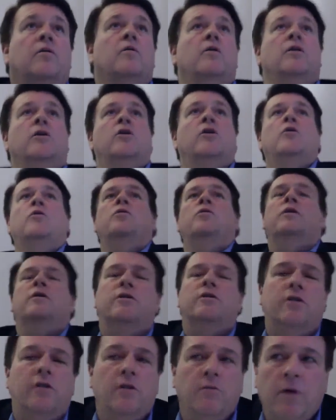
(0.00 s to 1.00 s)
Who
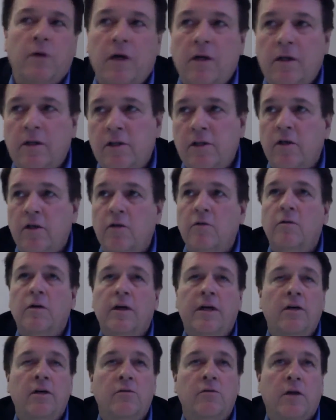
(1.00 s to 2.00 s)
is, well, so
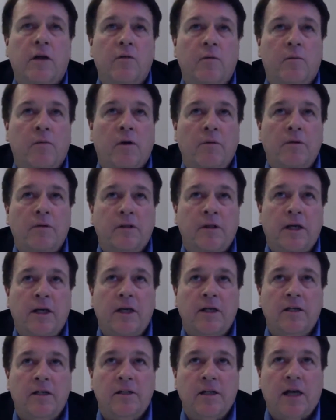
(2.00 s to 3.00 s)
here's what I would probably
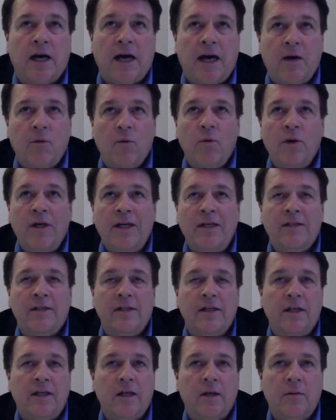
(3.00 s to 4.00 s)
say is we
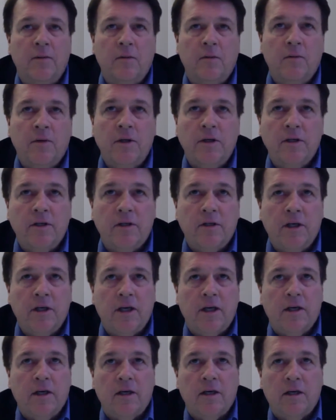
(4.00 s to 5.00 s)
see, I mean, we just did,